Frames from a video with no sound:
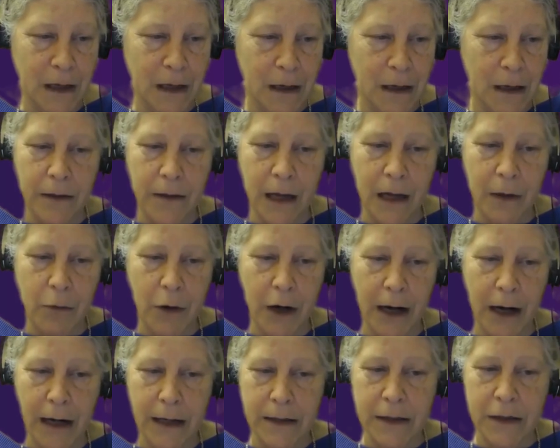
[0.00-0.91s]
And they were
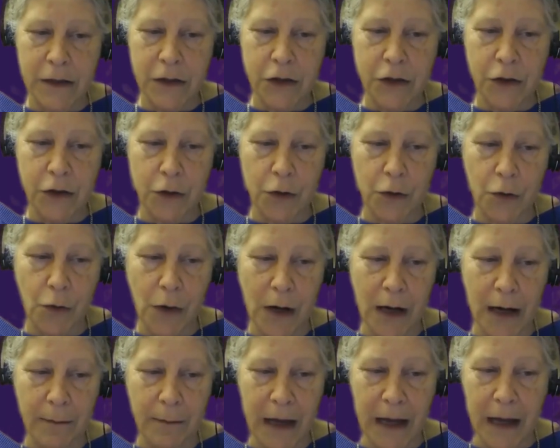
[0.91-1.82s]
asked to
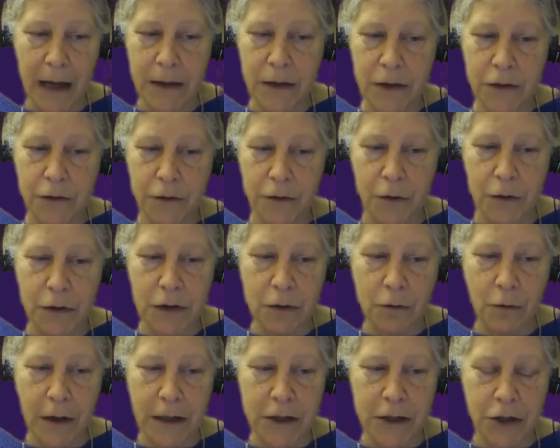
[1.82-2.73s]
answer those
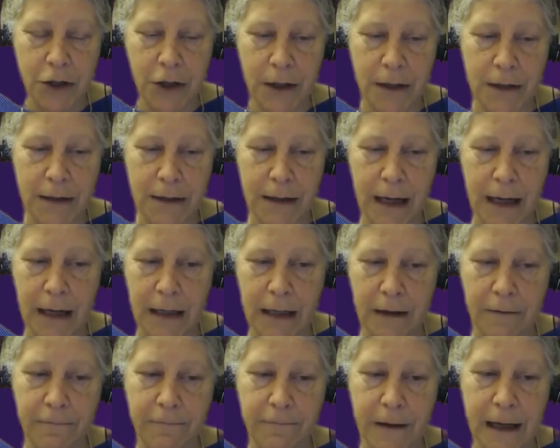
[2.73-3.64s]
questions, and
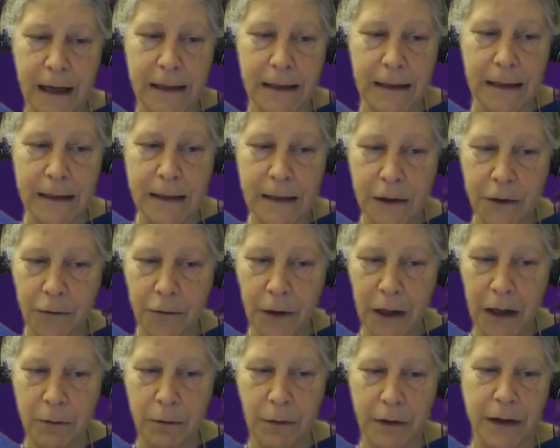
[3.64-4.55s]
if they
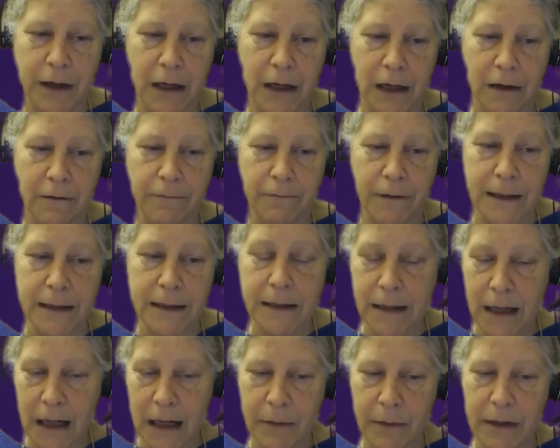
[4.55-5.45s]
disagreed with any of the
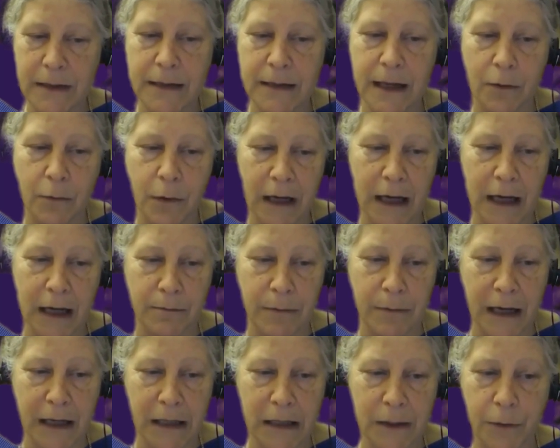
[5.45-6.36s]
statements that we had
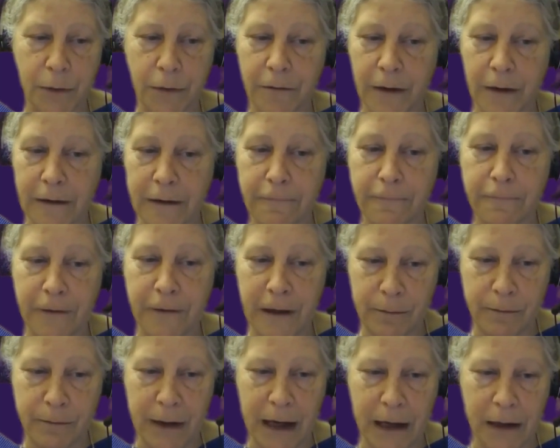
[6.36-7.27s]
made, to provide
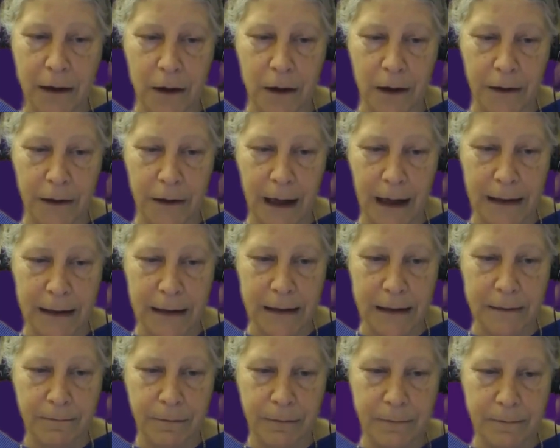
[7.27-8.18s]
feedback on that.
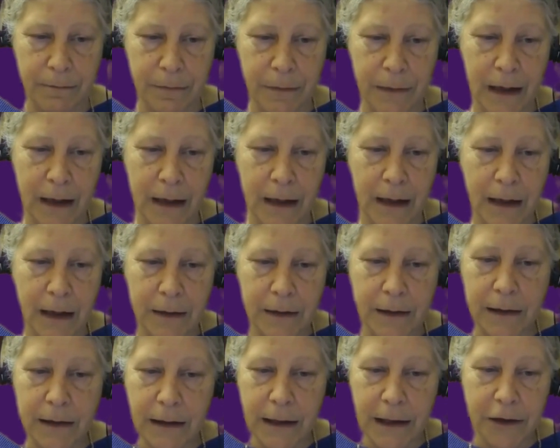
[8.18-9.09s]

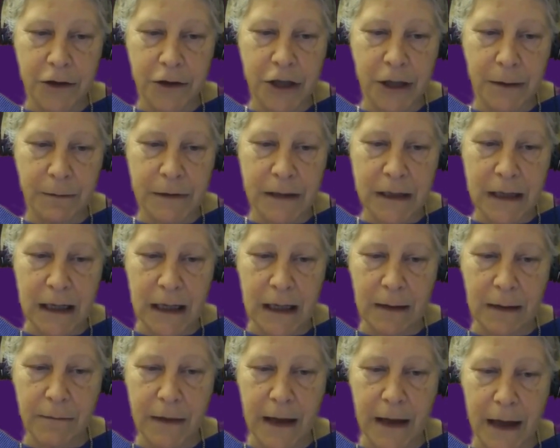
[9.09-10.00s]
The leadership
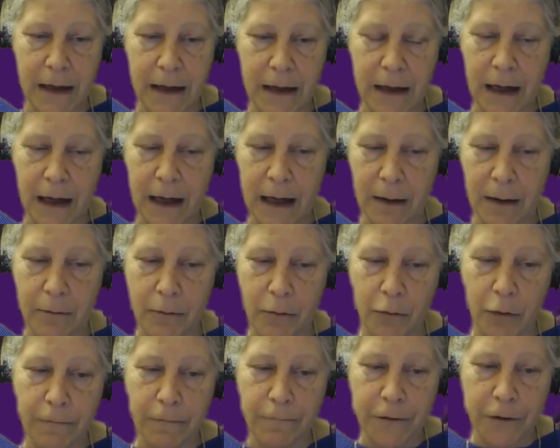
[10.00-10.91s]
team then
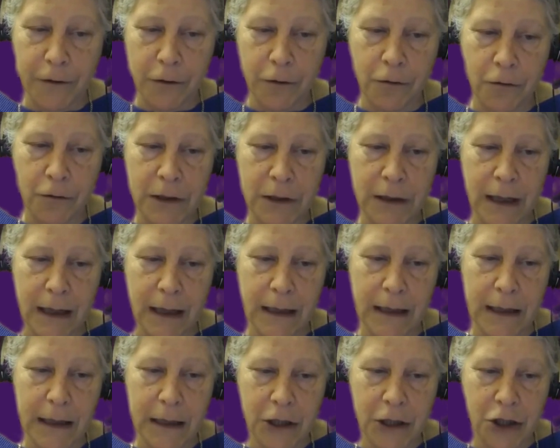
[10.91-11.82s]
reviewed
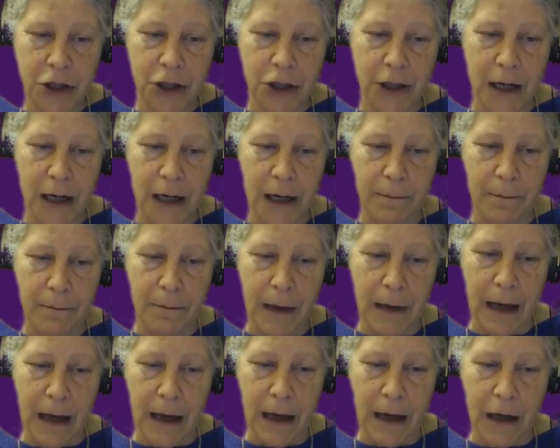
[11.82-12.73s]
each
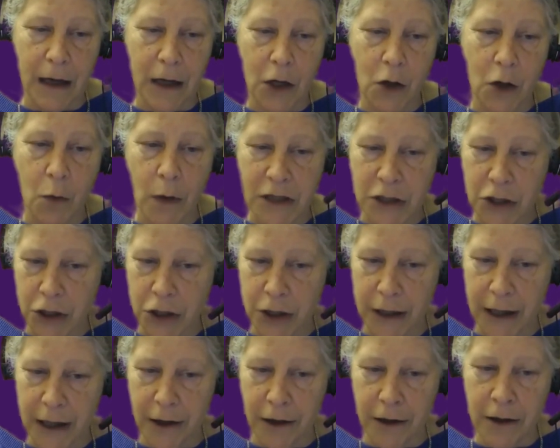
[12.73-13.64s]

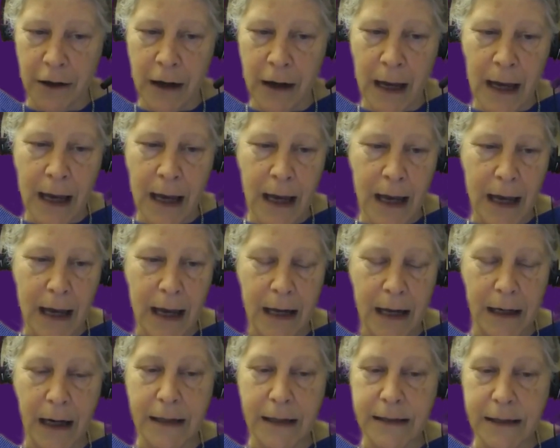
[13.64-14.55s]
questionnaire and
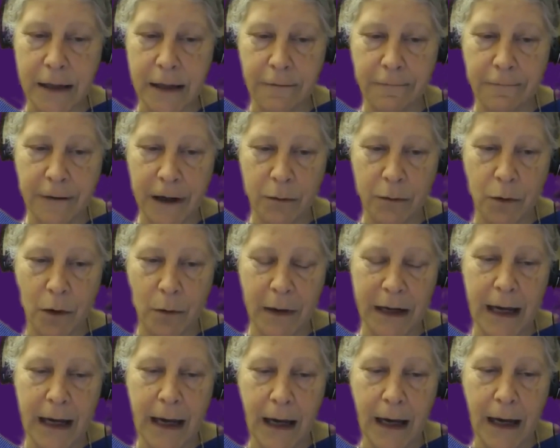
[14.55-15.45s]
identified where we
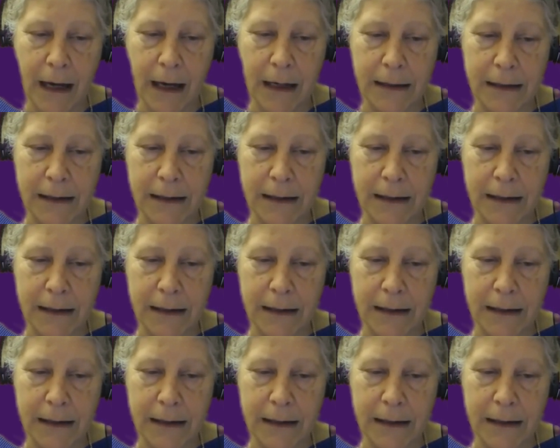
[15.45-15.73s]
had